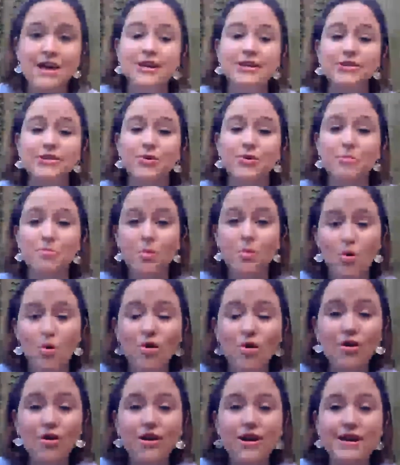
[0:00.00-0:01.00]
So the
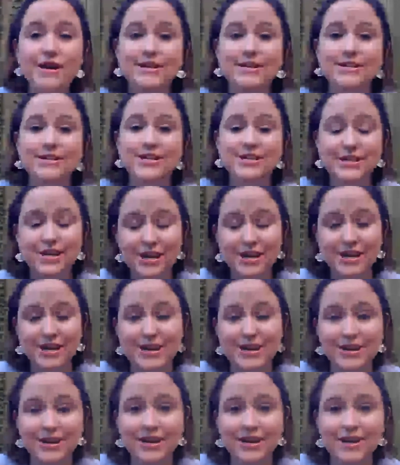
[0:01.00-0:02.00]
more it is
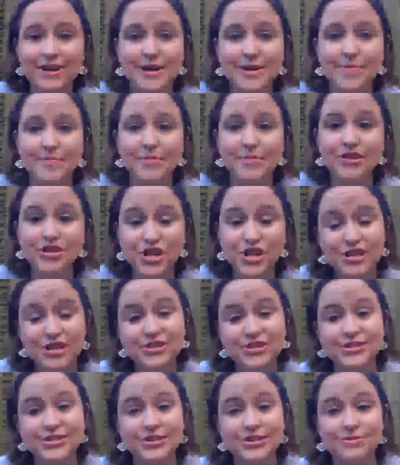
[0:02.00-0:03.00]
studied, the
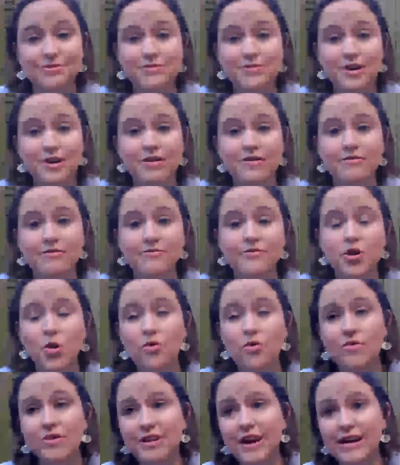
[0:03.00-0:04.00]
genesis of
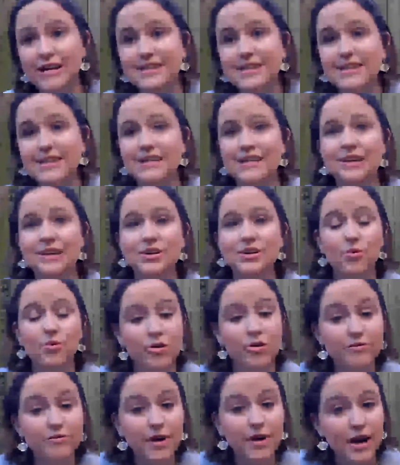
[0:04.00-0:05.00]
COVID-19 and
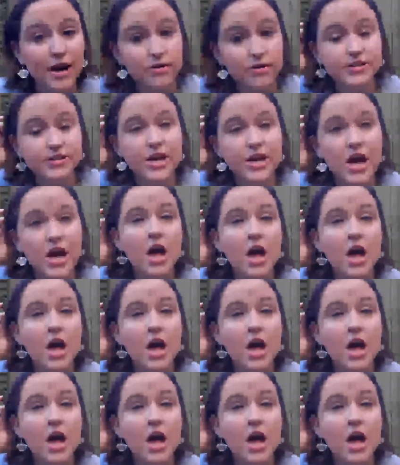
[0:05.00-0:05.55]
coronavirus,